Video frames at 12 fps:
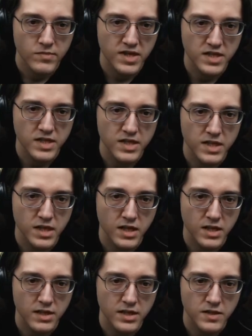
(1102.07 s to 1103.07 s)
Let's,
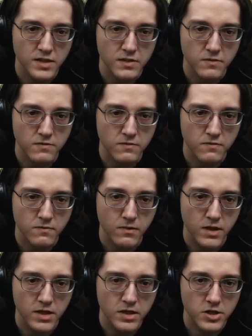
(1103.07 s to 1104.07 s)
uh, let's
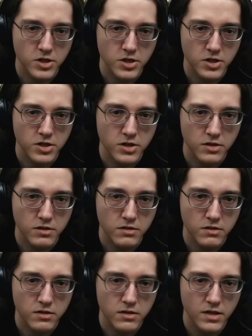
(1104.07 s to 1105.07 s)
watch
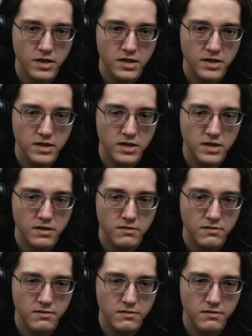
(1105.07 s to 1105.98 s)
this.